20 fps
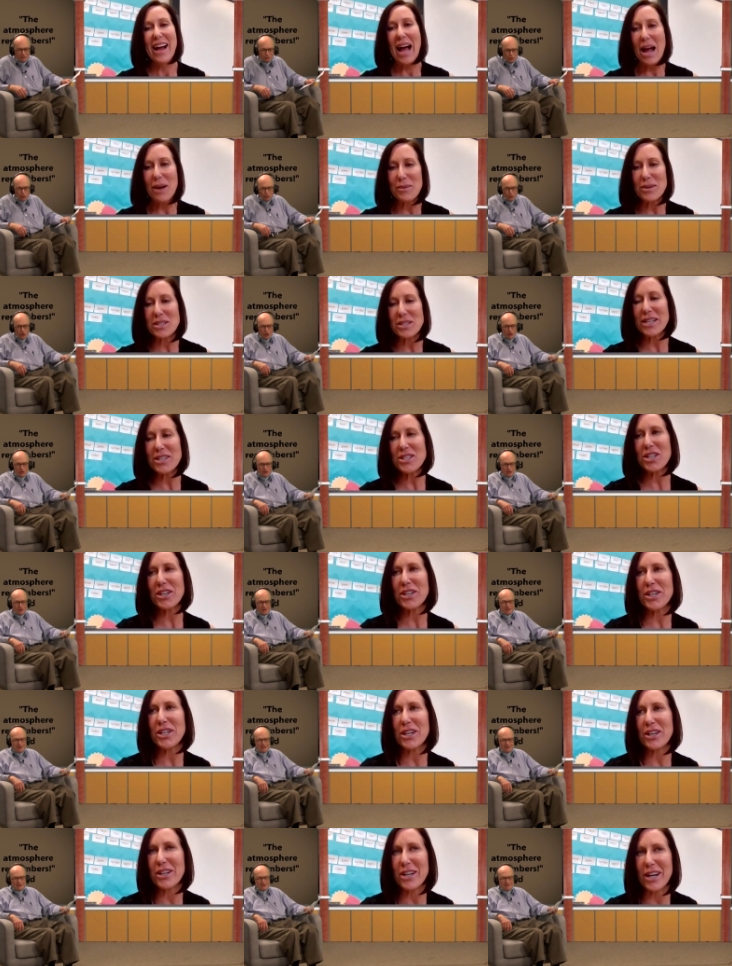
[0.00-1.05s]
I wish I
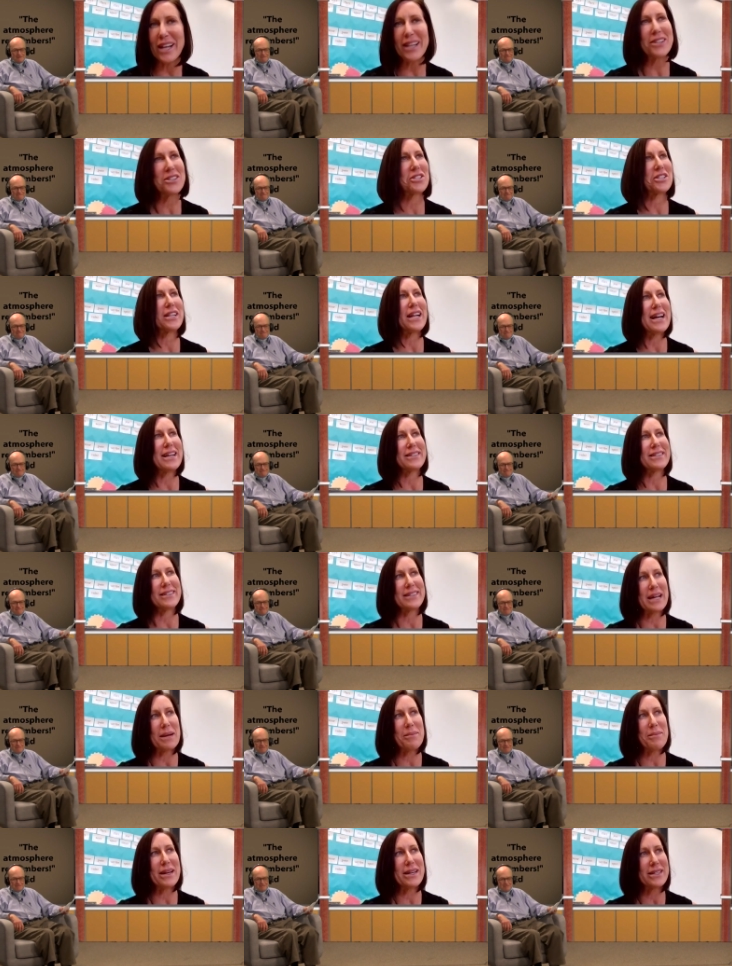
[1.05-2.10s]
took your college classes.
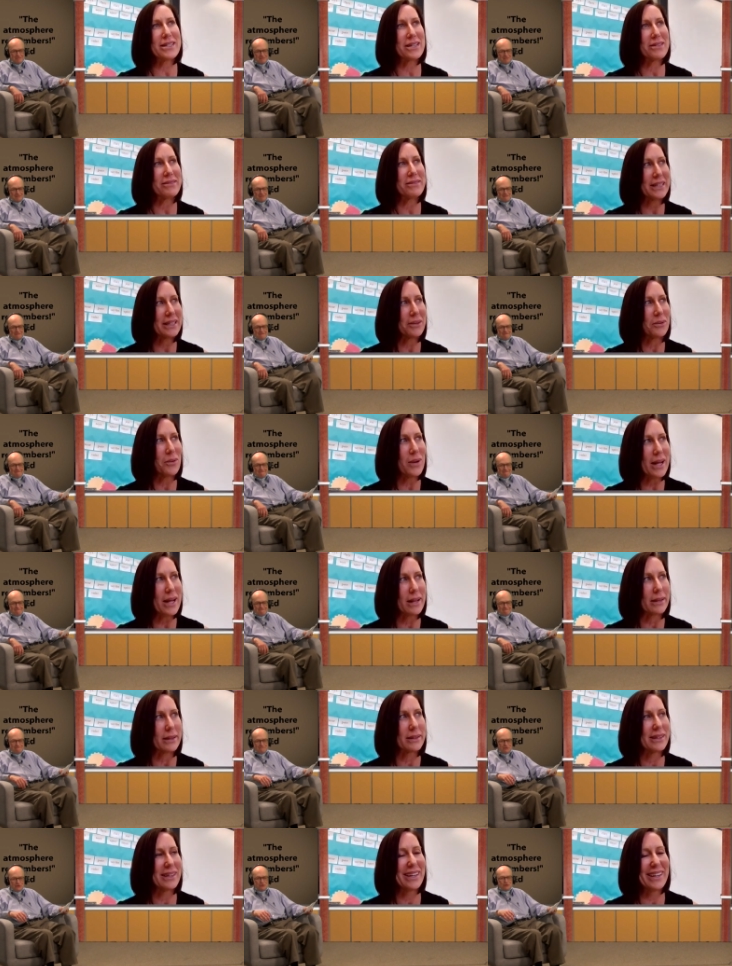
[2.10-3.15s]
I might have done really
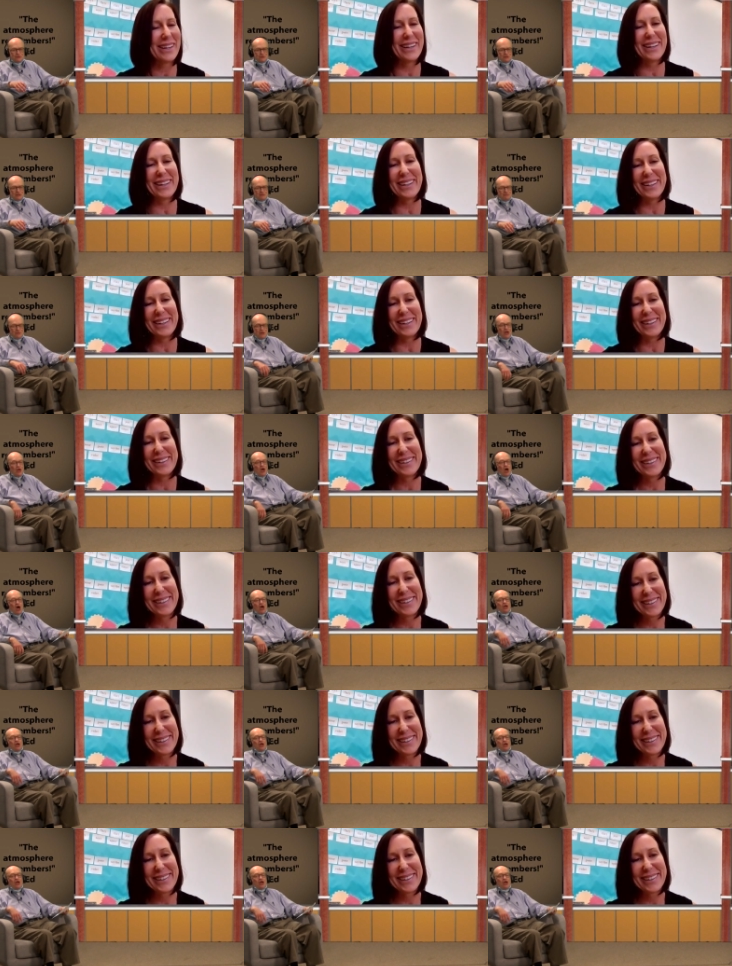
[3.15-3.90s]
well. You should have.